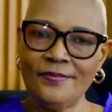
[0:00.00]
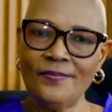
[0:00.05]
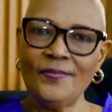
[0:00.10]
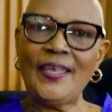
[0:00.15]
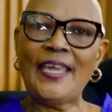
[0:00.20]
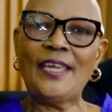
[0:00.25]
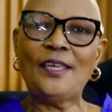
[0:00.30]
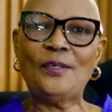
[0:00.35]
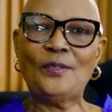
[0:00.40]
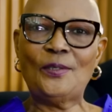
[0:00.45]

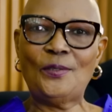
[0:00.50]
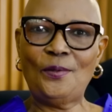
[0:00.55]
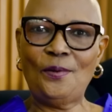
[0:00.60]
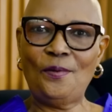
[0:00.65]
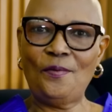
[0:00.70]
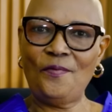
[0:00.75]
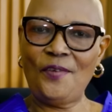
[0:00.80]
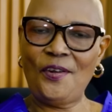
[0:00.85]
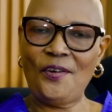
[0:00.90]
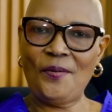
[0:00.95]
Thank you
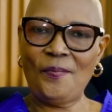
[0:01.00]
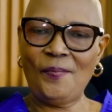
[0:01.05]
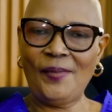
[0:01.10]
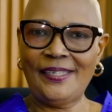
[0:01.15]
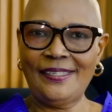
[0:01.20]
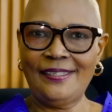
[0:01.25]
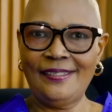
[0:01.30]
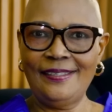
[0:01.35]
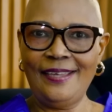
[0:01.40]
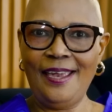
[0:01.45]
so very
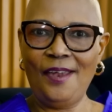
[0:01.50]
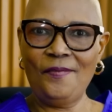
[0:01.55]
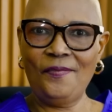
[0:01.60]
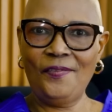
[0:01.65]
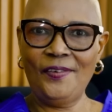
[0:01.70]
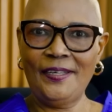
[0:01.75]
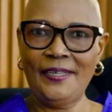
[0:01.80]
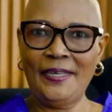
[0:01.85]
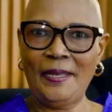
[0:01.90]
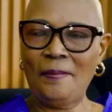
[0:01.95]
much,
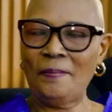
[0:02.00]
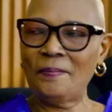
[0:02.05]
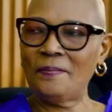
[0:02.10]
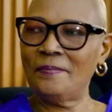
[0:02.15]
Africa.